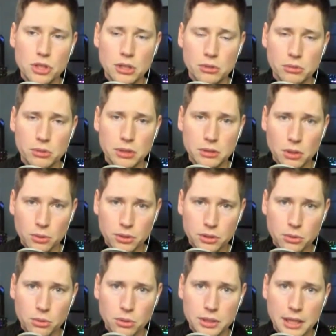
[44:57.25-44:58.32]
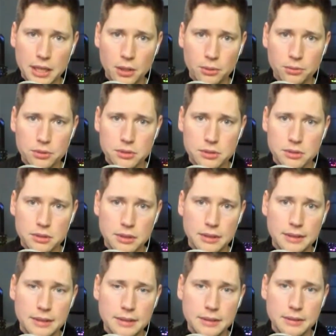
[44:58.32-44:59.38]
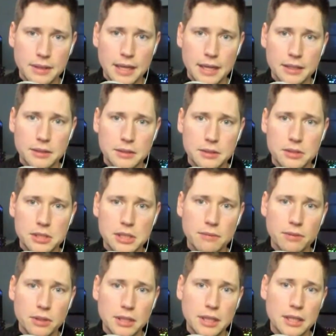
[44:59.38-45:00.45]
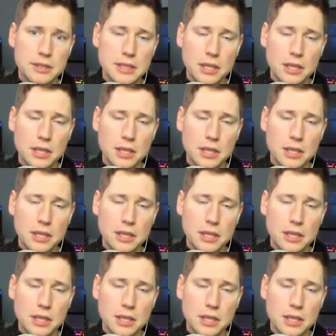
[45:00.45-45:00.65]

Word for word: generally lower core counts, that significantly cuts